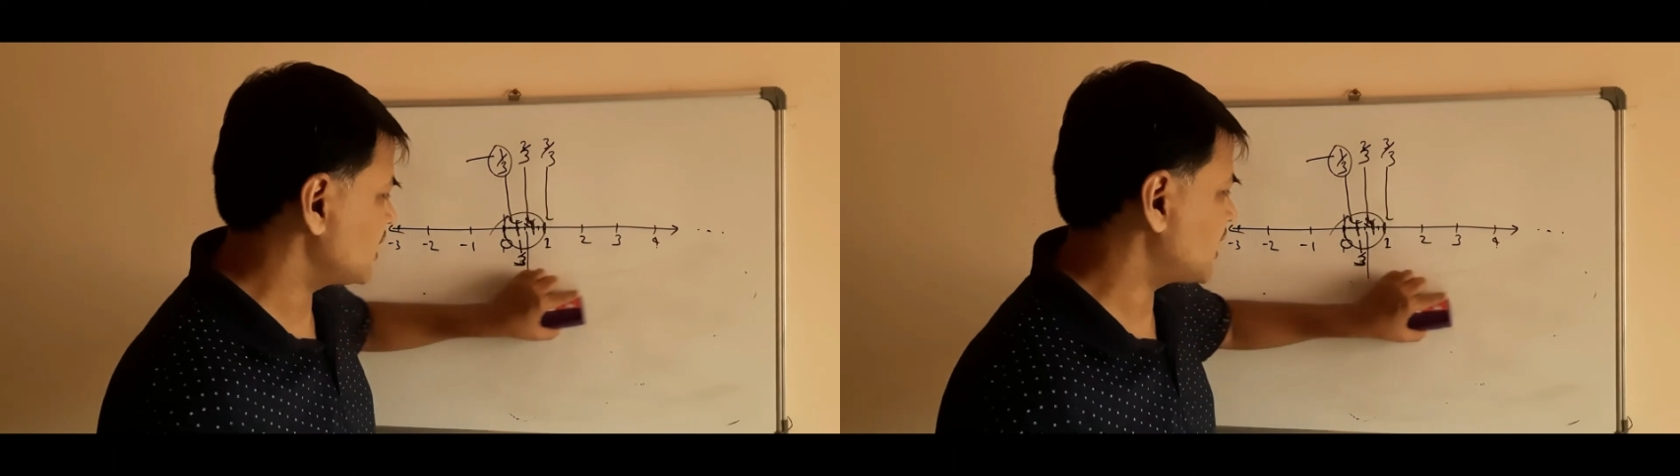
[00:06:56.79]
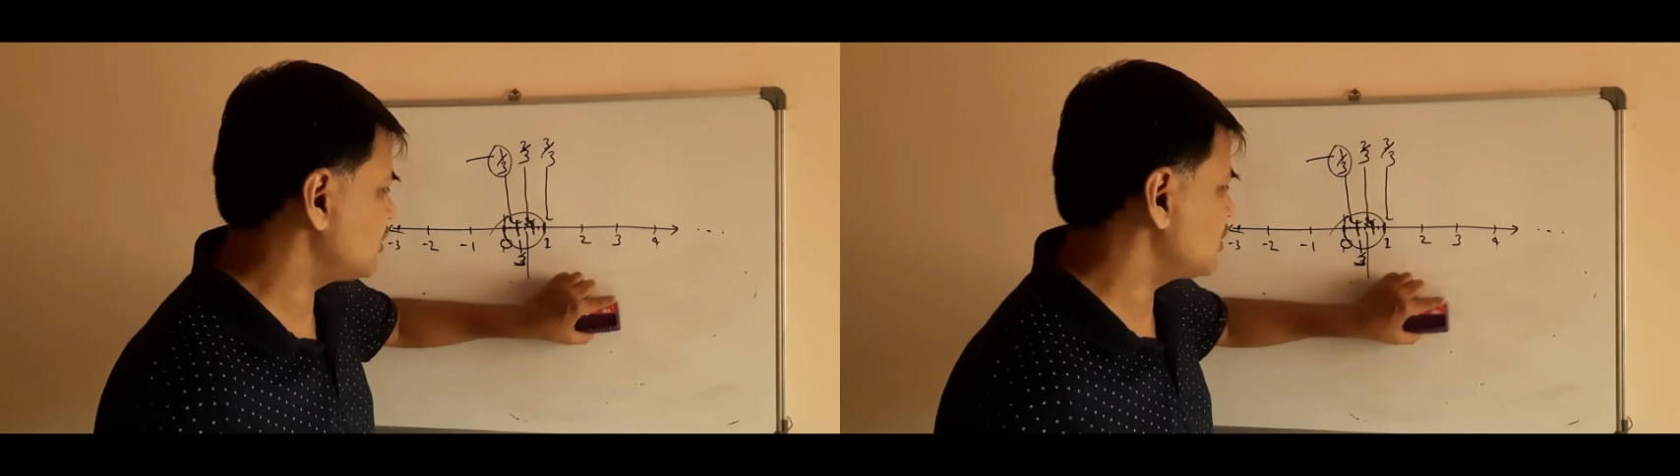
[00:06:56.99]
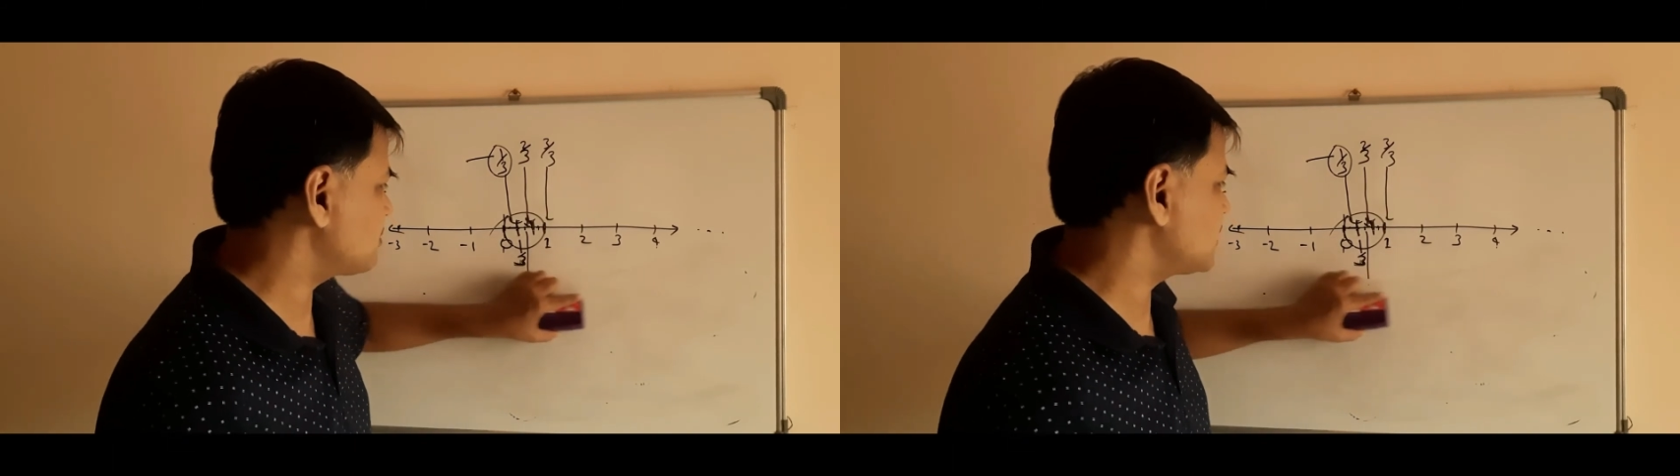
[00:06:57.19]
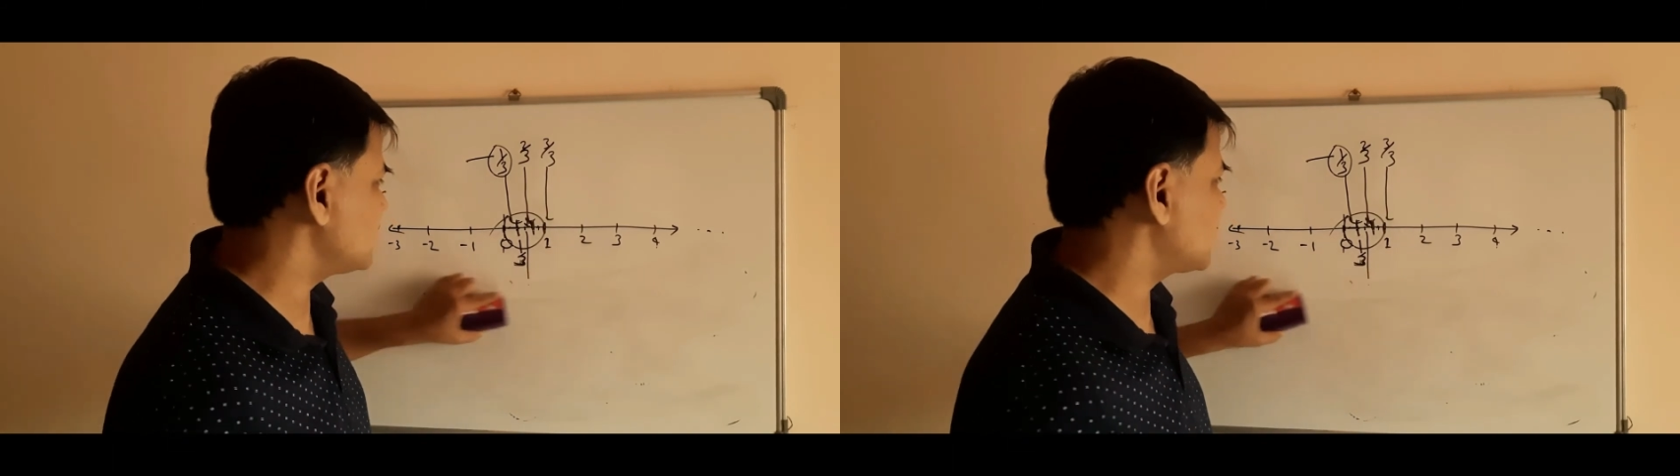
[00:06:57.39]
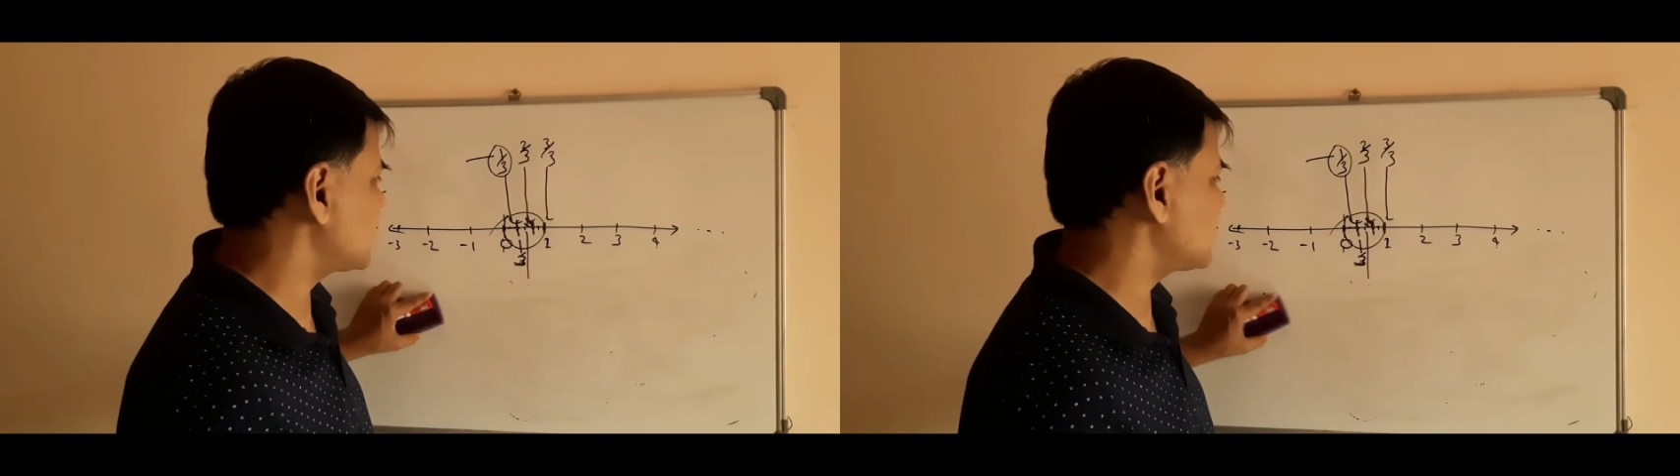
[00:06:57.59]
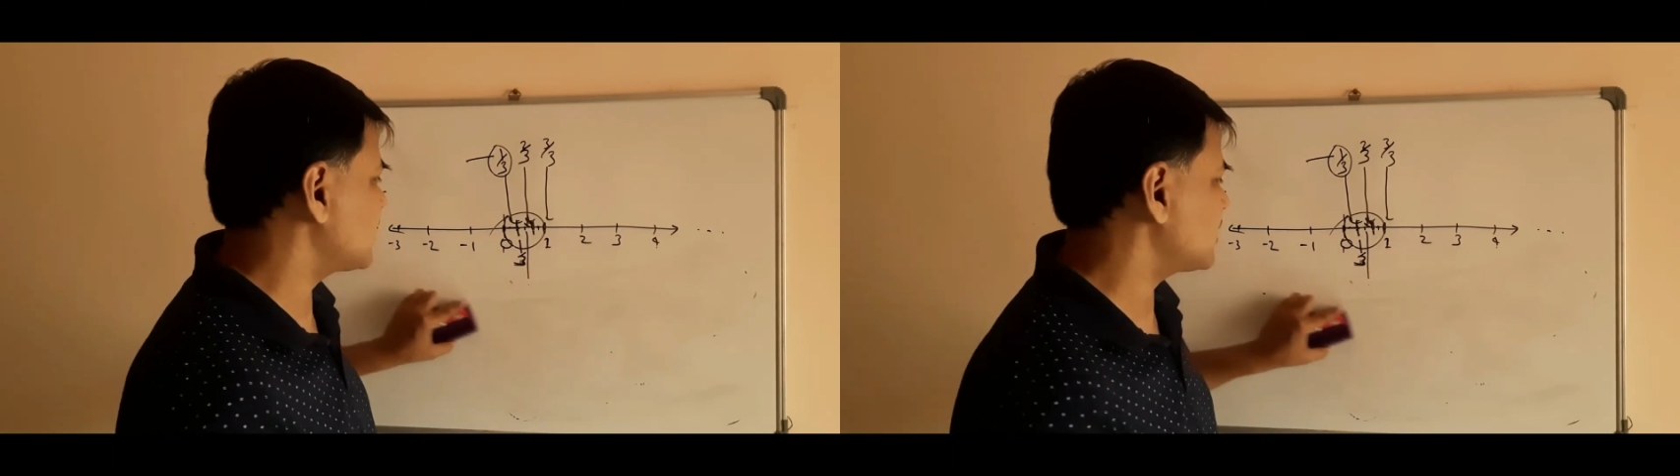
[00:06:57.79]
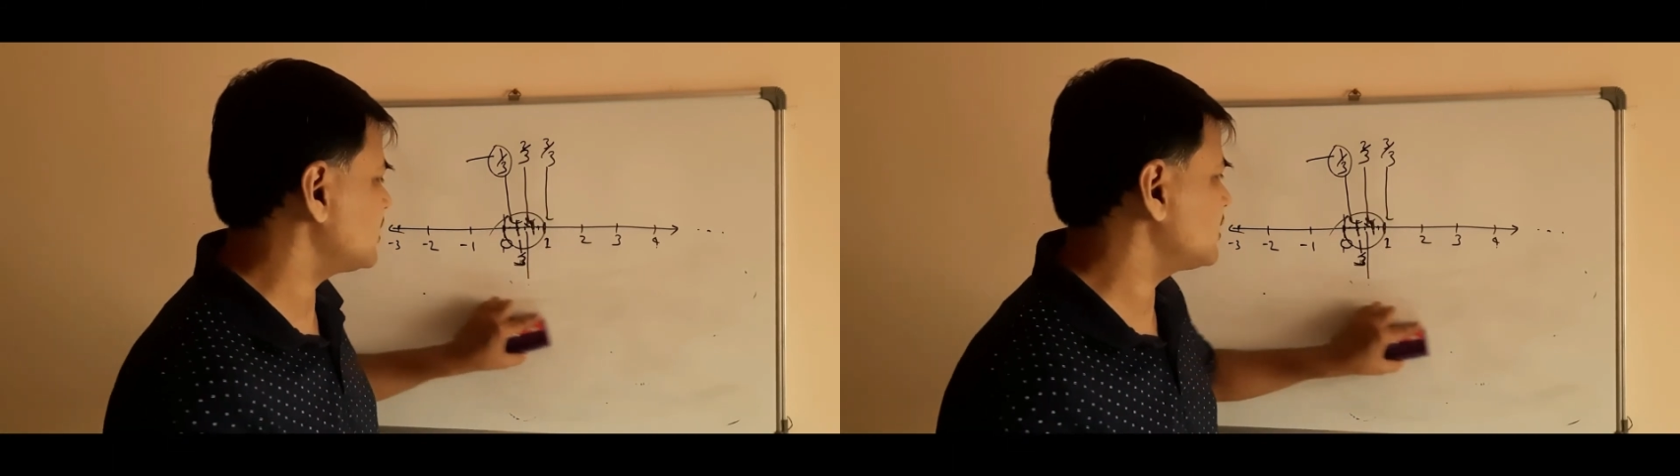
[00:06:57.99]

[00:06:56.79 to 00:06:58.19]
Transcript: and you have seen that